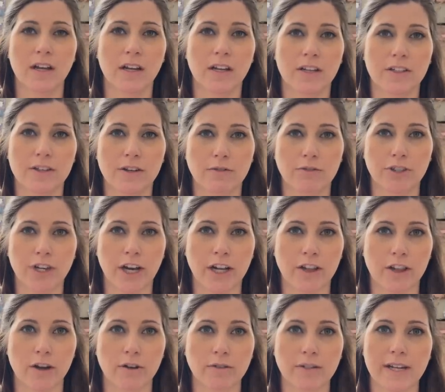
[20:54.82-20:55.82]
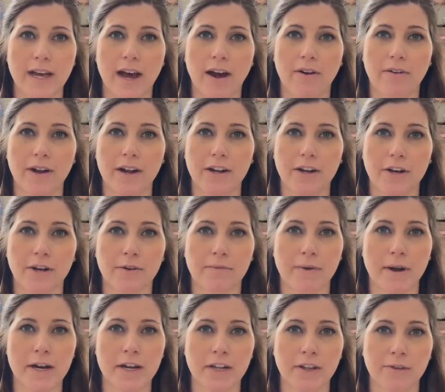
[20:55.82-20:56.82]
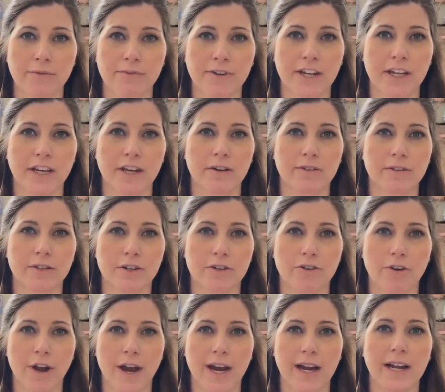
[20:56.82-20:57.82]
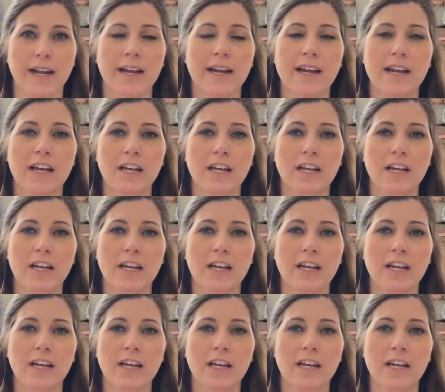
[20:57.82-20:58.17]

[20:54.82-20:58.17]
So check those out and her regular videos are great.